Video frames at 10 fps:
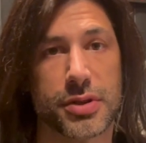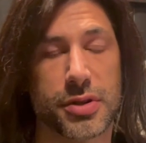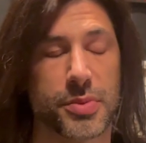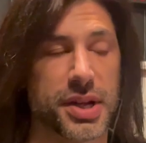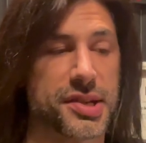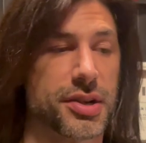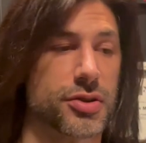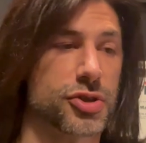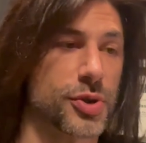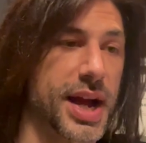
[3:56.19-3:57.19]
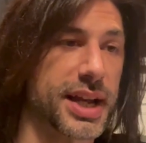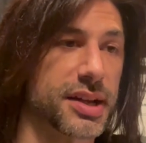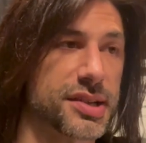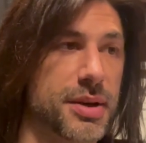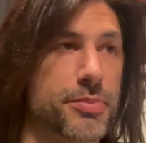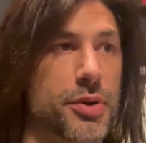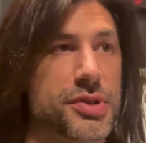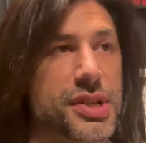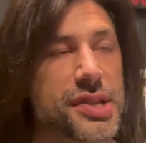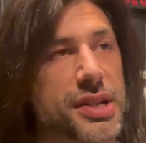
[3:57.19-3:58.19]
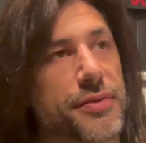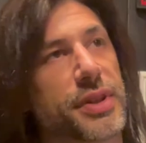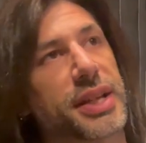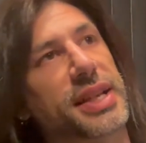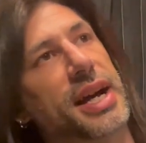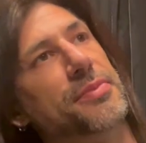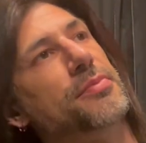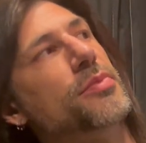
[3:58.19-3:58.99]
You might start dragging tempos and stuff like that.